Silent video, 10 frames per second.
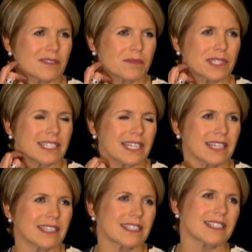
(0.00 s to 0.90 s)
But that's
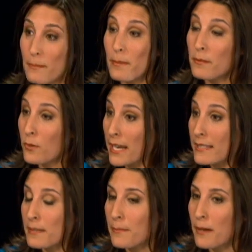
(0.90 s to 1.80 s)
ridiculous. But that, is but
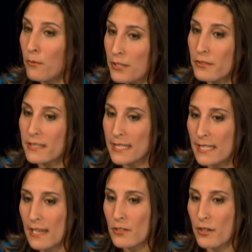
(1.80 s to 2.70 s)
that? I, but when you're a
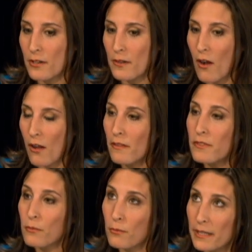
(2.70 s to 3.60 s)
teenager, all
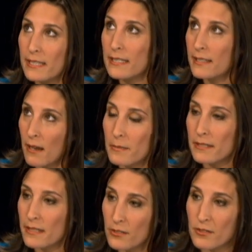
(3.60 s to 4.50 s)
of the really dumb
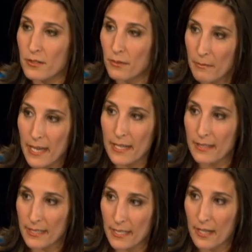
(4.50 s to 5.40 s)
decisions that we made as
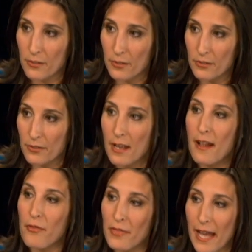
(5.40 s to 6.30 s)
teenagers.
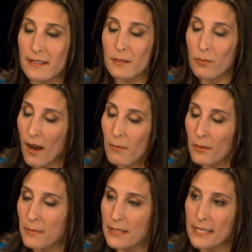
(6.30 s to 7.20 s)
That's the
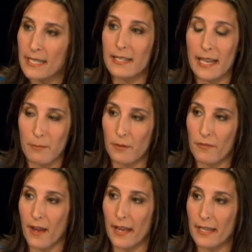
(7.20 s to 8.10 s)
problem, is it gets
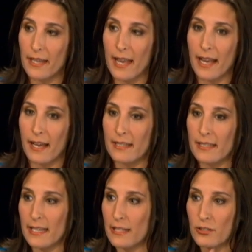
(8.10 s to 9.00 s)
amplified and
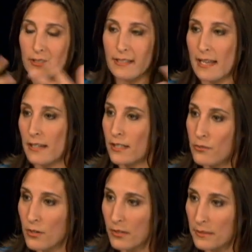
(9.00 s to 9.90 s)
it just gets out of control.